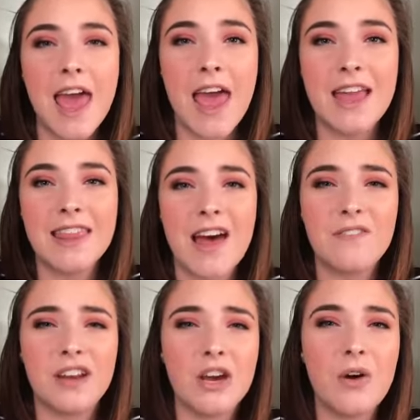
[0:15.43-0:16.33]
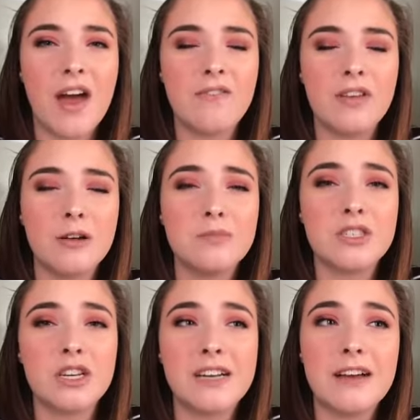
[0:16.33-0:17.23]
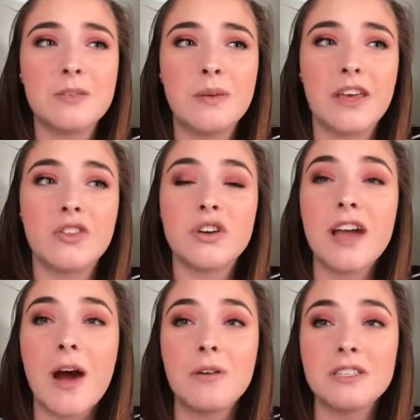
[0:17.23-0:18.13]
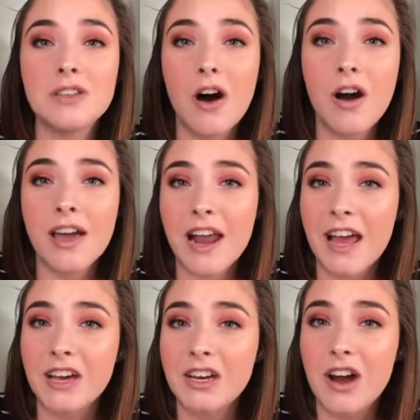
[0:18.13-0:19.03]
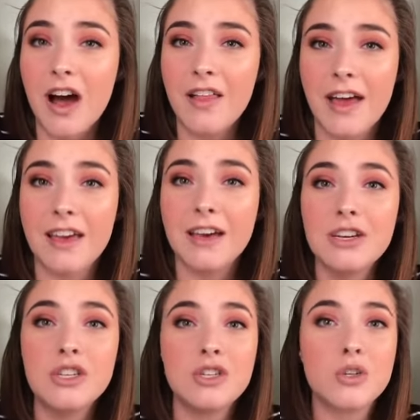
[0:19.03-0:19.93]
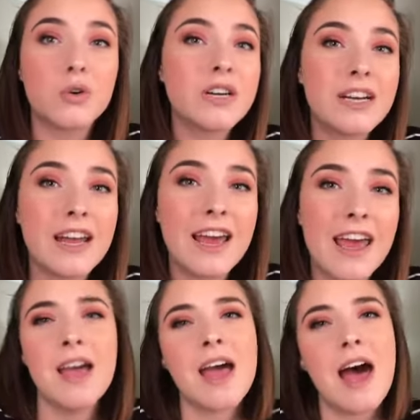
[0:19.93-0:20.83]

and that video I filmed turned out to be like 3 hours long and I could not shorten it.